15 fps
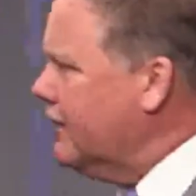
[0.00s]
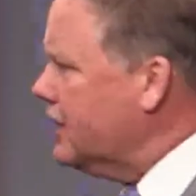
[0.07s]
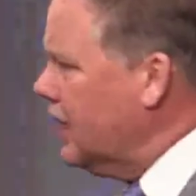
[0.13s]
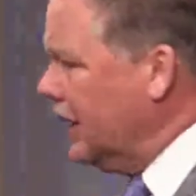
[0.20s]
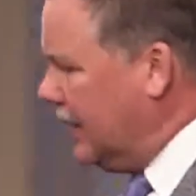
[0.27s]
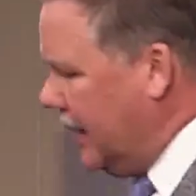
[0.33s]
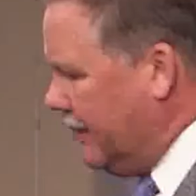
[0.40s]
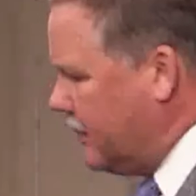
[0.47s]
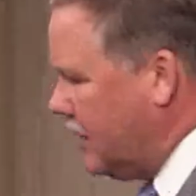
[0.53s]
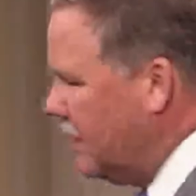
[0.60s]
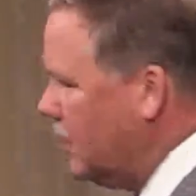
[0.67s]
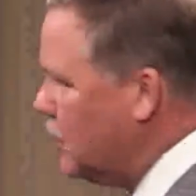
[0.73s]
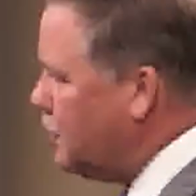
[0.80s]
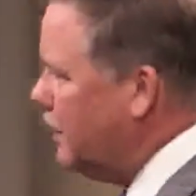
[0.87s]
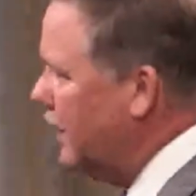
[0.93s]
in the gifts of
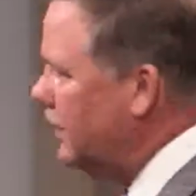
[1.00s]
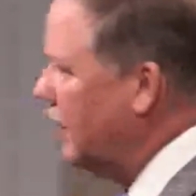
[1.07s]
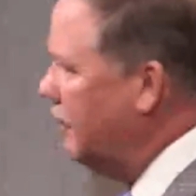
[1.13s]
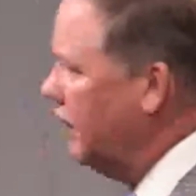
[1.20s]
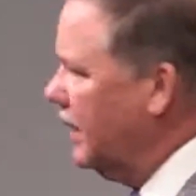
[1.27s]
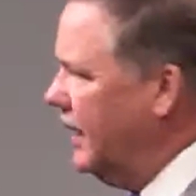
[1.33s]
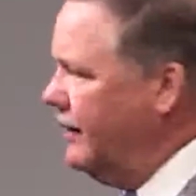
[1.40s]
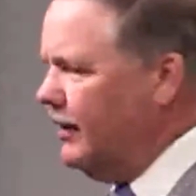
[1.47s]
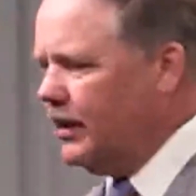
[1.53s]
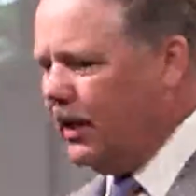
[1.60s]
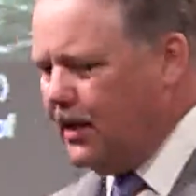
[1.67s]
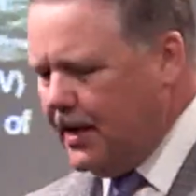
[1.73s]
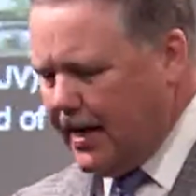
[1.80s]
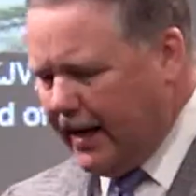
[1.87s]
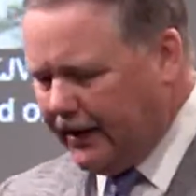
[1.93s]
the Spirit, that believe in the,
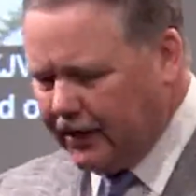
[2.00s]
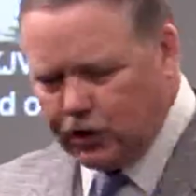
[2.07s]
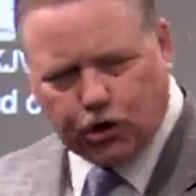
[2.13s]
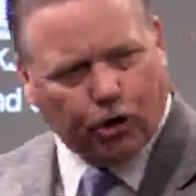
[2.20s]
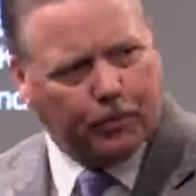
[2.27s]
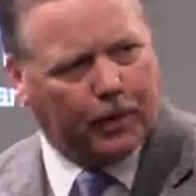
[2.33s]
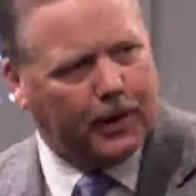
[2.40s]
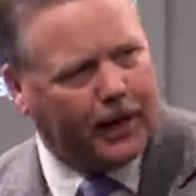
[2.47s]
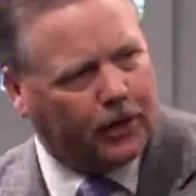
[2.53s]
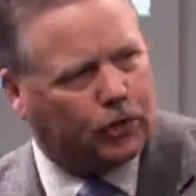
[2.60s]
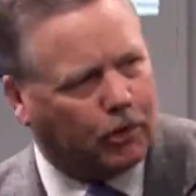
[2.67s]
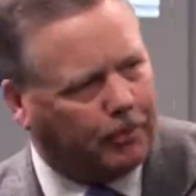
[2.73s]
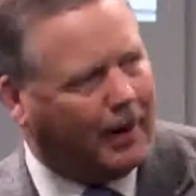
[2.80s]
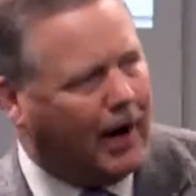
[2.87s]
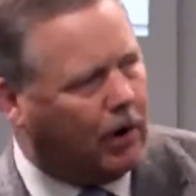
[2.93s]
in the
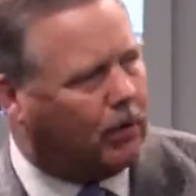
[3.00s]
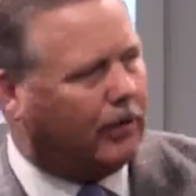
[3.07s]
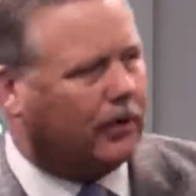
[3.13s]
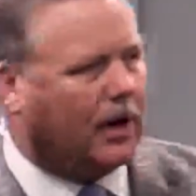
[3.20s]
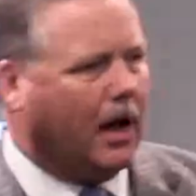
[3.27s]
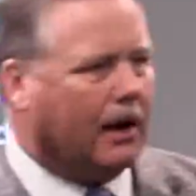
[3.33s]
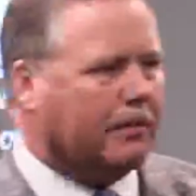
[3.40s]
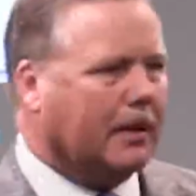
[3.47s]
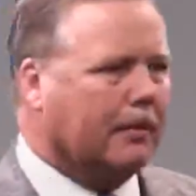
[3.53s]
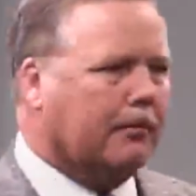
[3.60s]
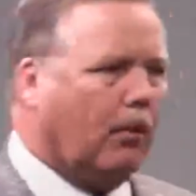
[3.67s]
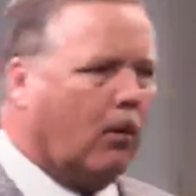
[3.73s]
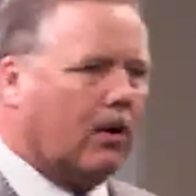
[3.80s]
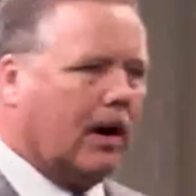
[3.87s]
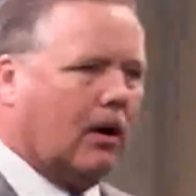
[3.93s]
supernatural power of God being
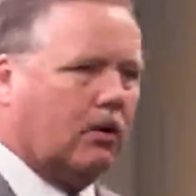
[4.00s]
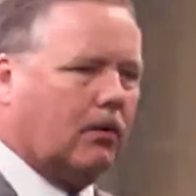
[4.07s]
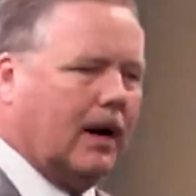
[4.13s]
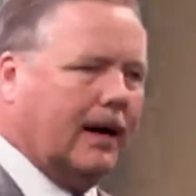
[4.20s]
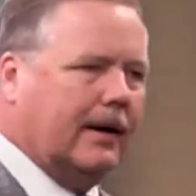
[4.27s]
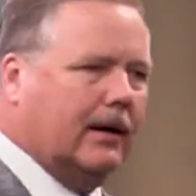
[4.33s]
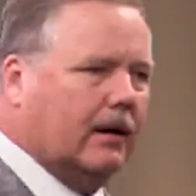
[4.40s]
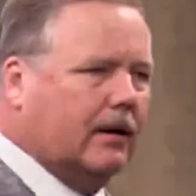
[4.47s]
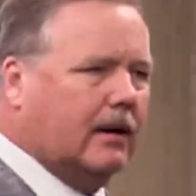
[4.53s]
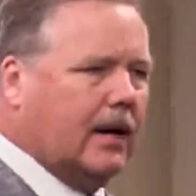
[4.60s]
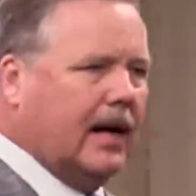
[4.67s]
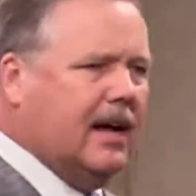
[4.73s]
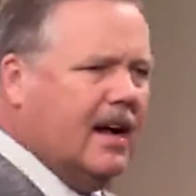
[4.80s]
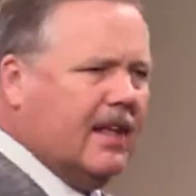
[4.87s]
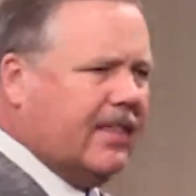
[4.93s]
poured out right here
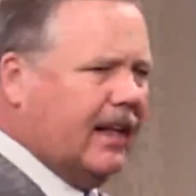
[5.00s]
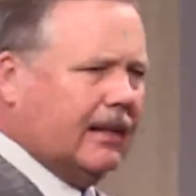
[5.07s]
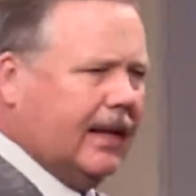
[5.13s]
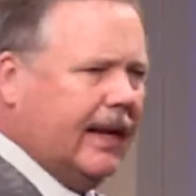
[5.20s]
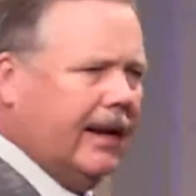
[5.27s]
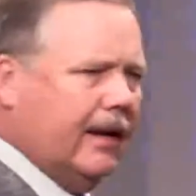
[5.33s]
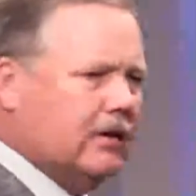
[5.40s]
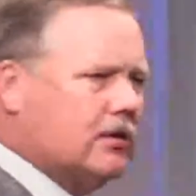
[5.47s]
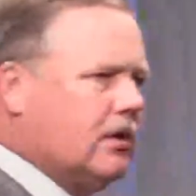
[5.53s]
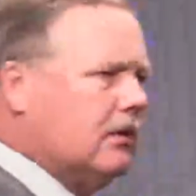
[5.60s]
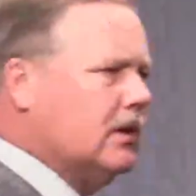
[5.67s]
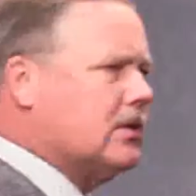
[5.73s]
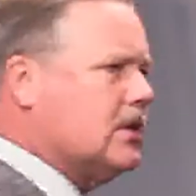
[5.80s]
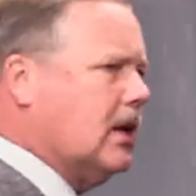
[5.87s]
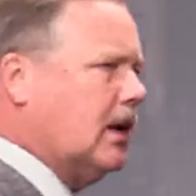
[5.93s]
today, that lay hands on
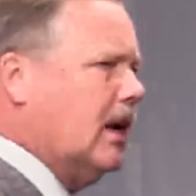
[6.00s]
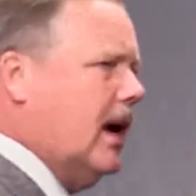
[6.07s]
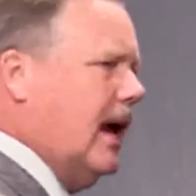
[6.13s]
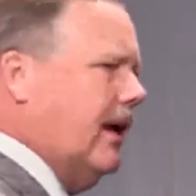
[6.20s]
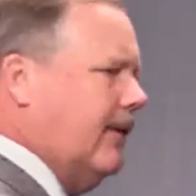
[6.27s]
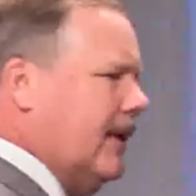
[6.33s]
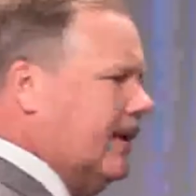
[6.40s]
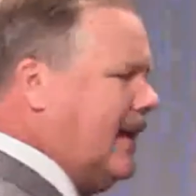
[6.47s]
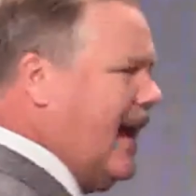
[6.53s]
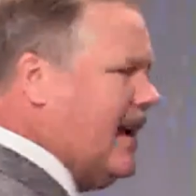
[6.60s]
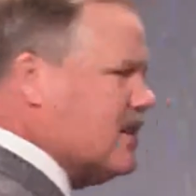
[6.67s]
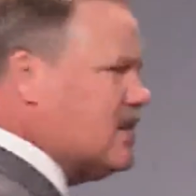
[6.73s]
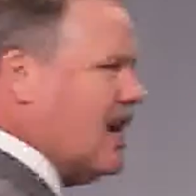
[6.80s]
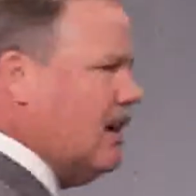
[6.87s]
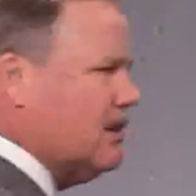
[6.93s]
the sick and that
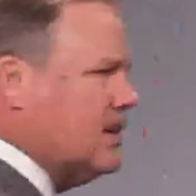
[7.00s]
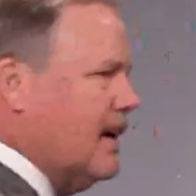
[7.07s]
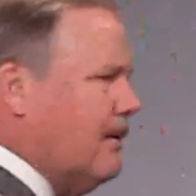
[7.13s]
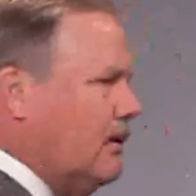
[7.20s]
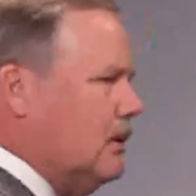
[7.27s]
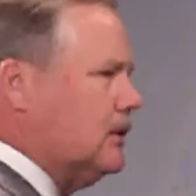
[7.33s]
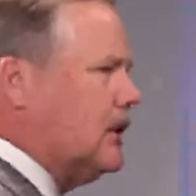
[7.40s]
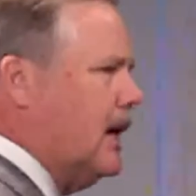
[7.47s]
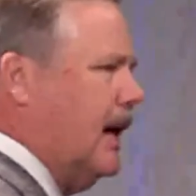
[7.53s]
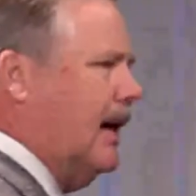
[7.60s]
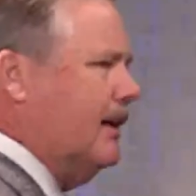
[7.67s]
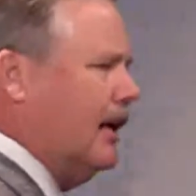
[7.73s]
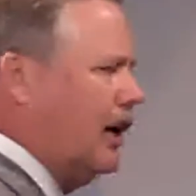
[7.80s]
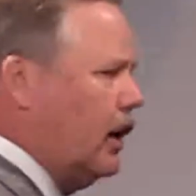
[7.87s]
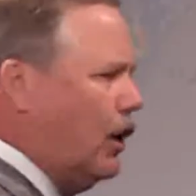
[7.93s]
cast out devils and
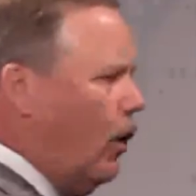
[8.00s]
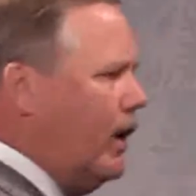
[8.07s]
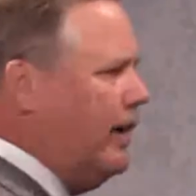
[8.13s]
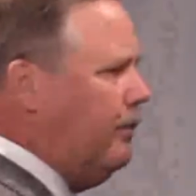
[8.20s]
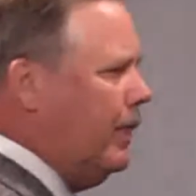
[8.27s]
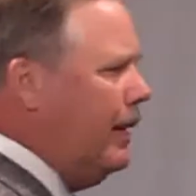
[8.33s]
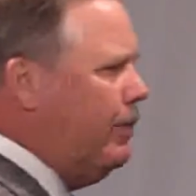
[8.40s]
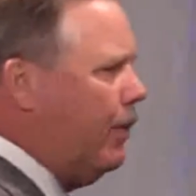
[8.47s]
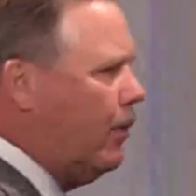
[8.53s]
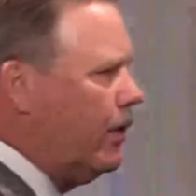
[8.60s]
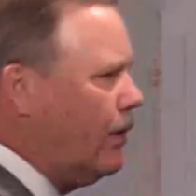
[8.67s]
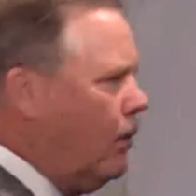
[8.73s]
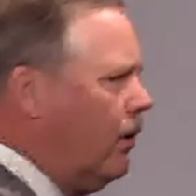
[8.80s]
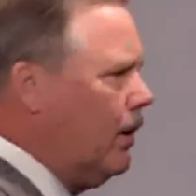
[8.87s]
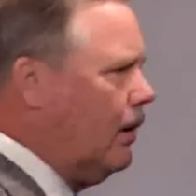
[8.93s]
that anoint people with
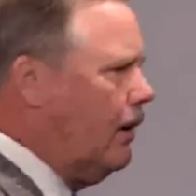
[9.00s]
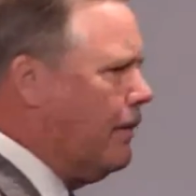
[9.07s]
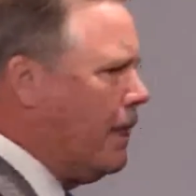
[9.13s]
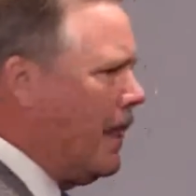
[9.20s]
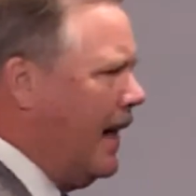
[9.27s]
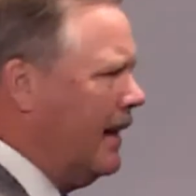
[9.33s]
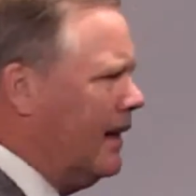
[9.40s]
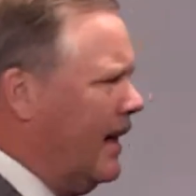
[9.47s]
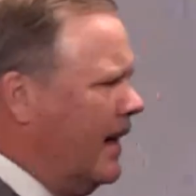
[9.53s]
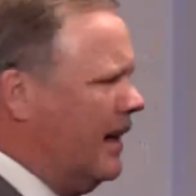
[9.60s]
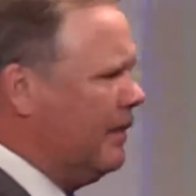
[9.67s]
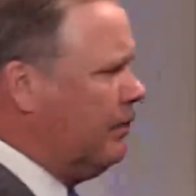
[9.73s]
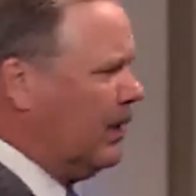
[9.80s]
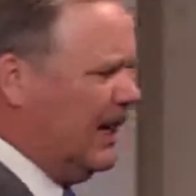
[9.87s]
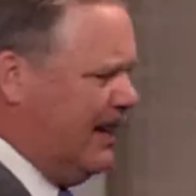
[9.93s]
oil and,
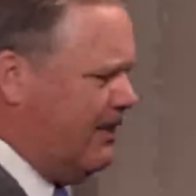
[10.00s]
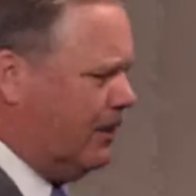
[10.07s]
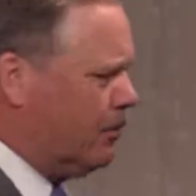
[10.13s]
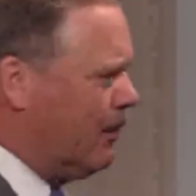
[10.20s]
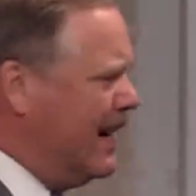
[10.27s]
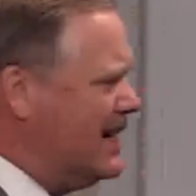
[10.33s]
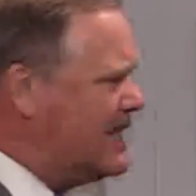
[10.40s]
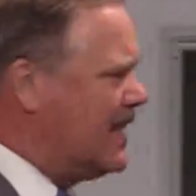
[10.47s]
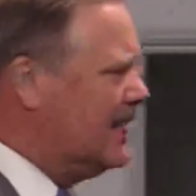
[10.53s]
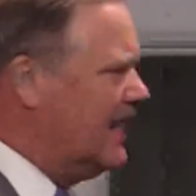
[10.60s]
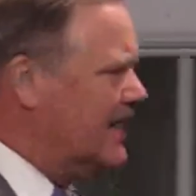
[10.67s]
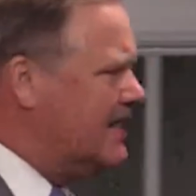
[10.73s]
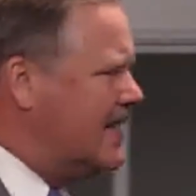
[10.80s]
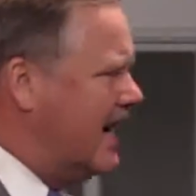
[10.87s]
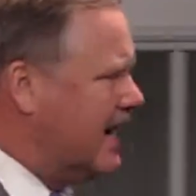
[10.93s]
and believe in raising the
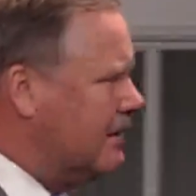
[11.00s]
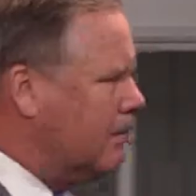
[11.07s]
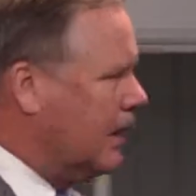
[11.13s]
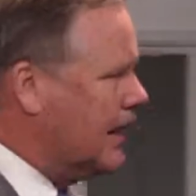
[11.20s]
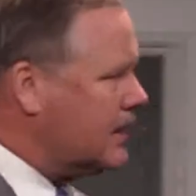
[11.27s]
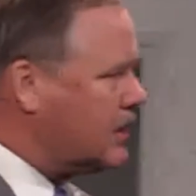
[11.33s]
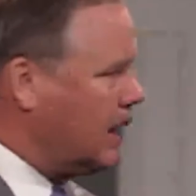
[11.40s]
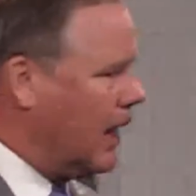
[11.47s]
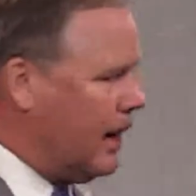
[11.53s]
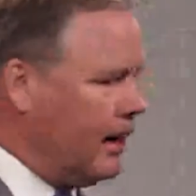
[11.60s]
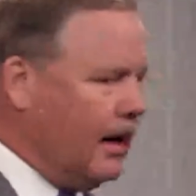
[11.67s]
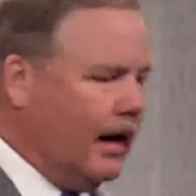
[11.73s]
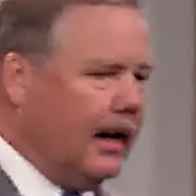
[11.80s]
dead, bless God.